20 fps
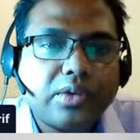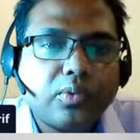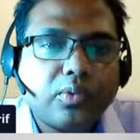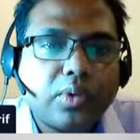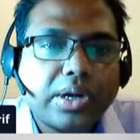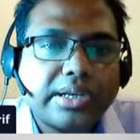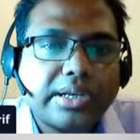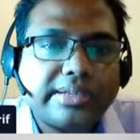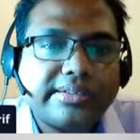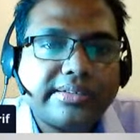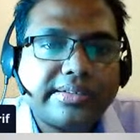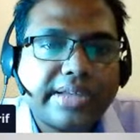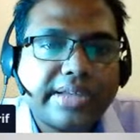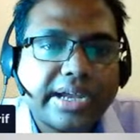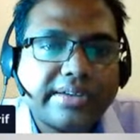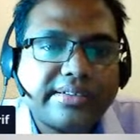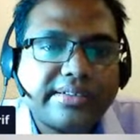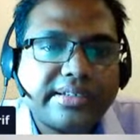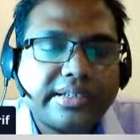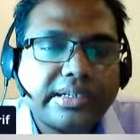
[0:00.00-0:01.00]
what is
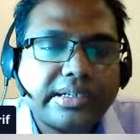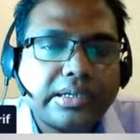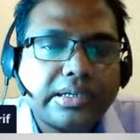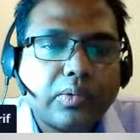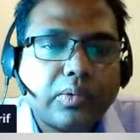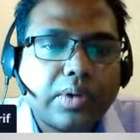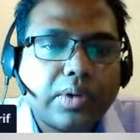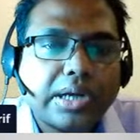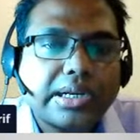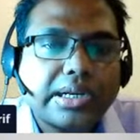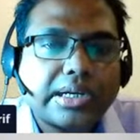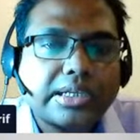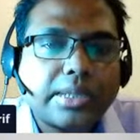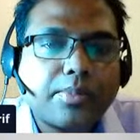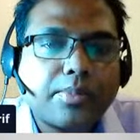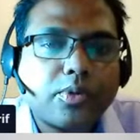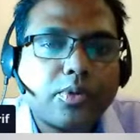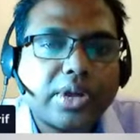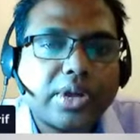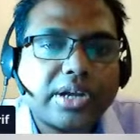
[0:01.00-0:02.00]
scarcity, what are
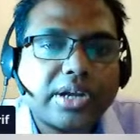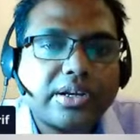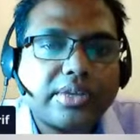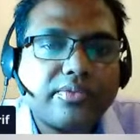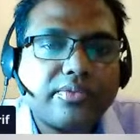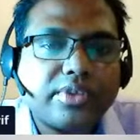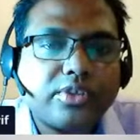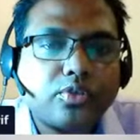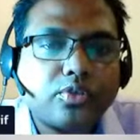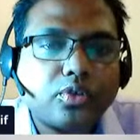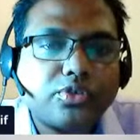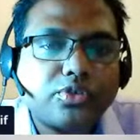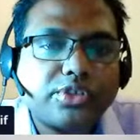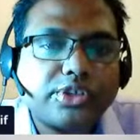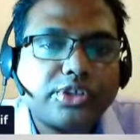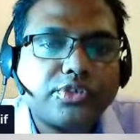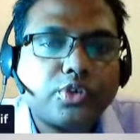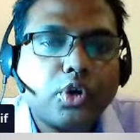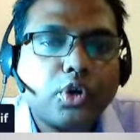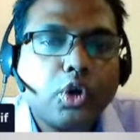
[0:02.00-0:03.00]
the productive
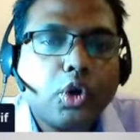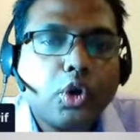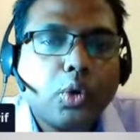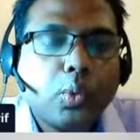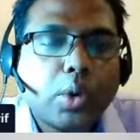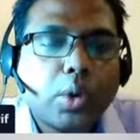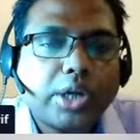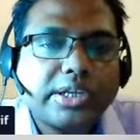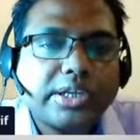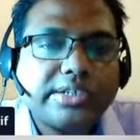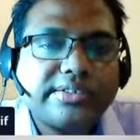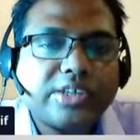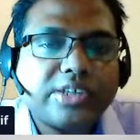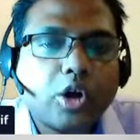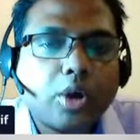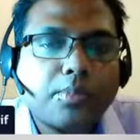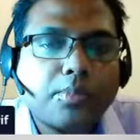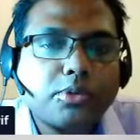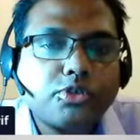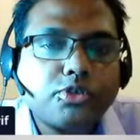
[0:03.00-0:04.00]
resources, what is
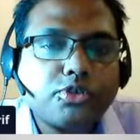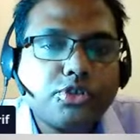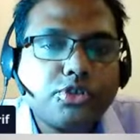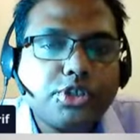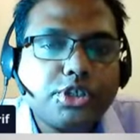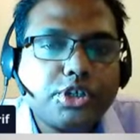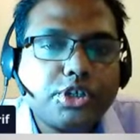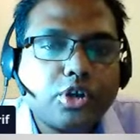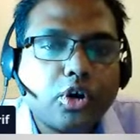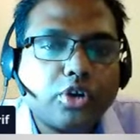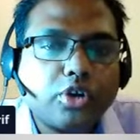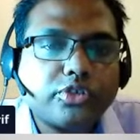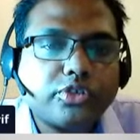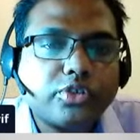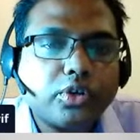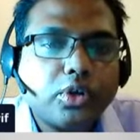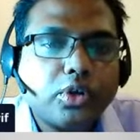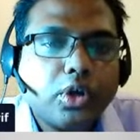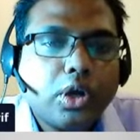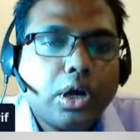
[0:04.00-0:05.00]
the opportunity
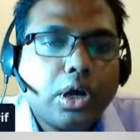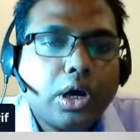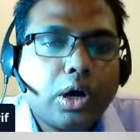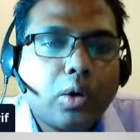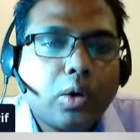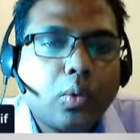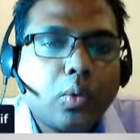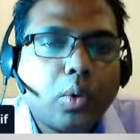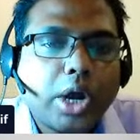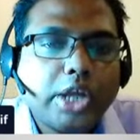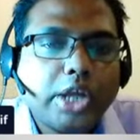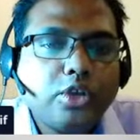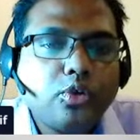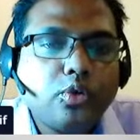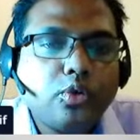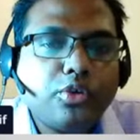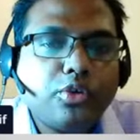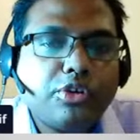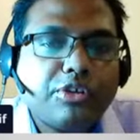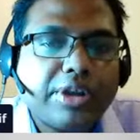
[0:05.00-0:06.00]
cost, why
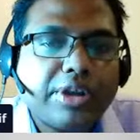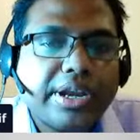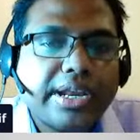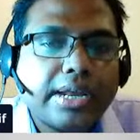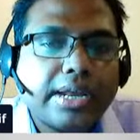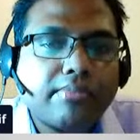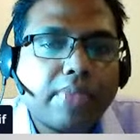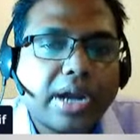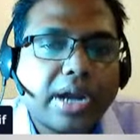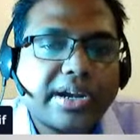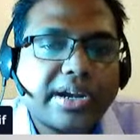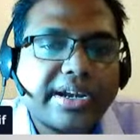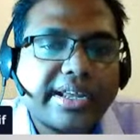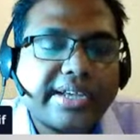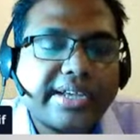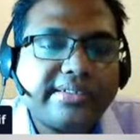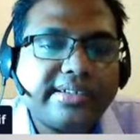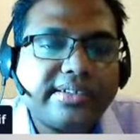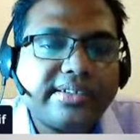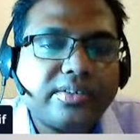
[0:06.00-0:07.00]
do trade and market
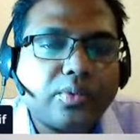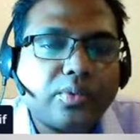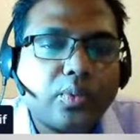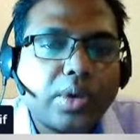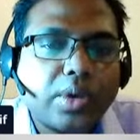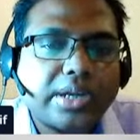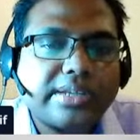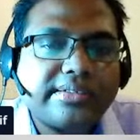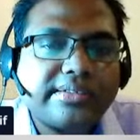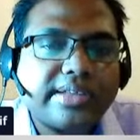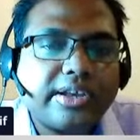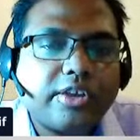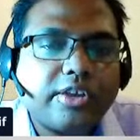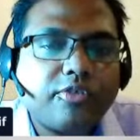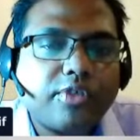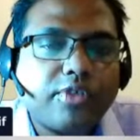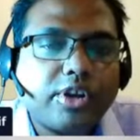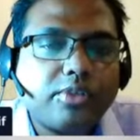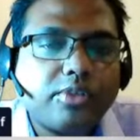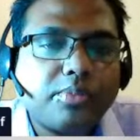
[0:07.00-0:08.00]
exist, what is the
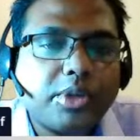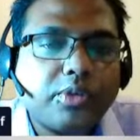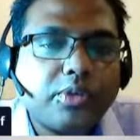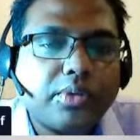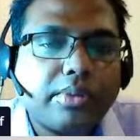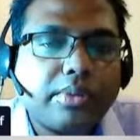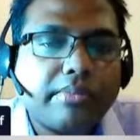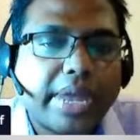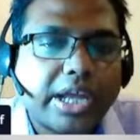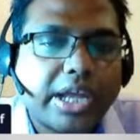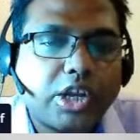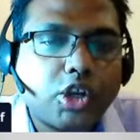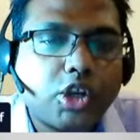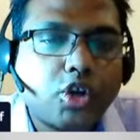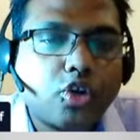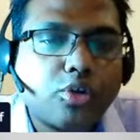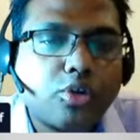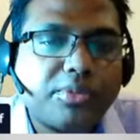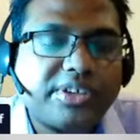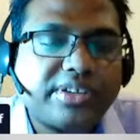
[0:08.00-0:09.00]
difference between
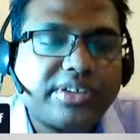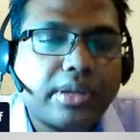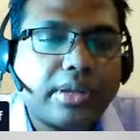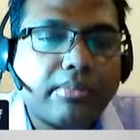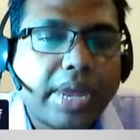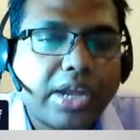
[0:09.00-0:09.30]
macroeconomics and